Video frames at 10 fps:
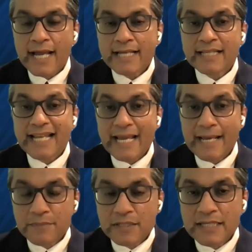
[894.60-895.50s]
as an
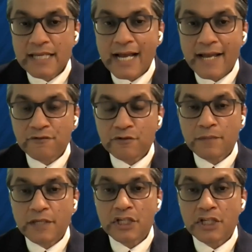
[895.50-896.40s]
MD, I have
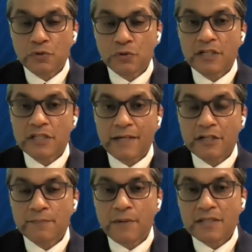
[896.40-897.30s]
to make sure it's
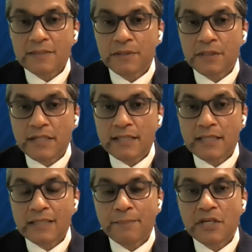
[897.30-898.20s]
my responsibility
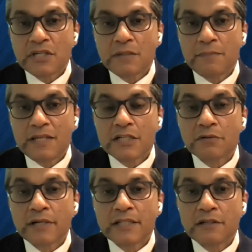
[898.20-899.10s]
that the patient meets
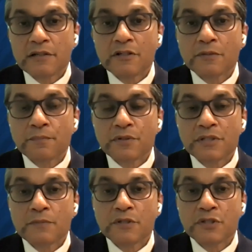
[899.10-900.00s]
criteria to
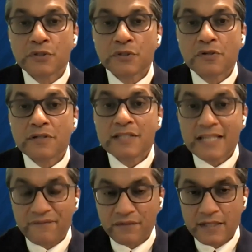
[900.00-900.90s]
proceed with surgery
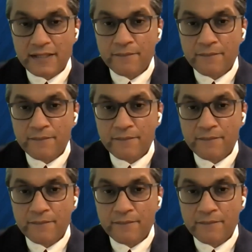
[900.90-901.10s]
safely.